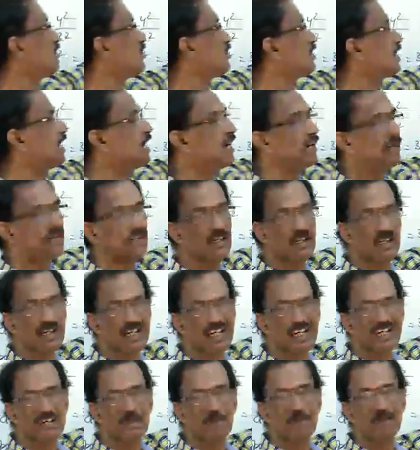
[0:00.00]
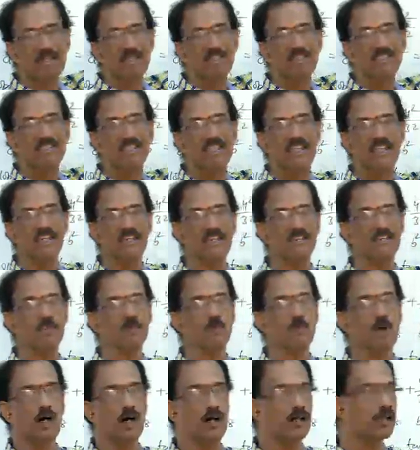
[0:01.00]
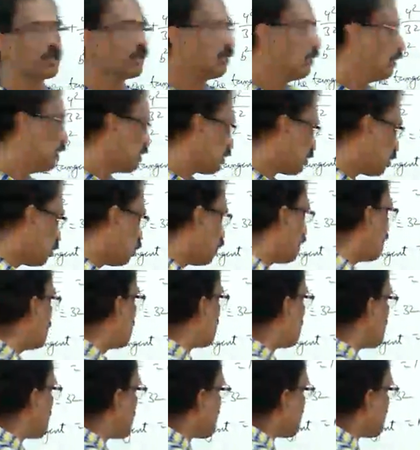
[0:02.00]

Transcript: ABC is what? So, what is the center